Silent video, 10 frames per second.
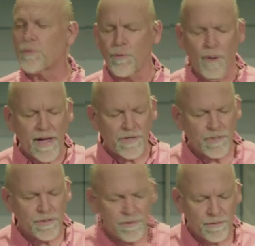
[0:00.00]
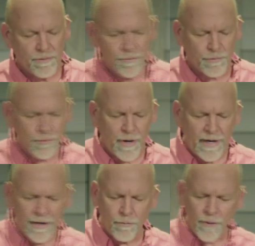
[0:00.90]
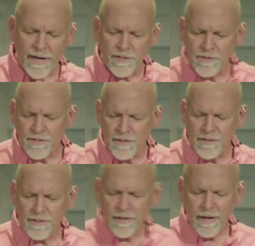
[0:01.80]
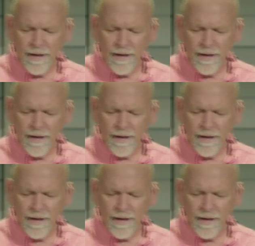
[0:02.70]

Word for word: correction, for training in righteousness,